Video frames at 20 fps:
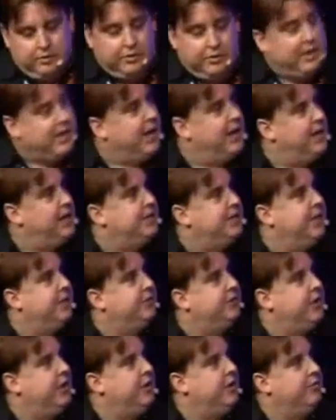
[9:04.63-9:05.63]
So that kind of
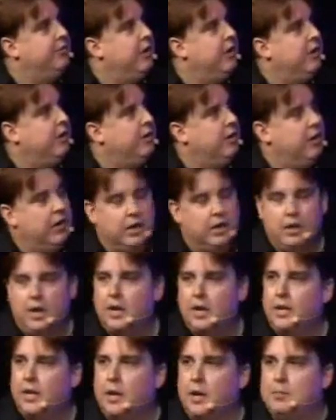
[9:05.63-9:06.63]
takes care of our
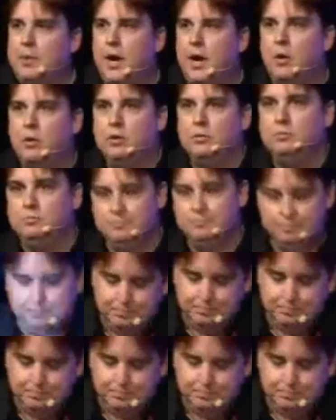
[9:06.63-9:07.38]
godlike power.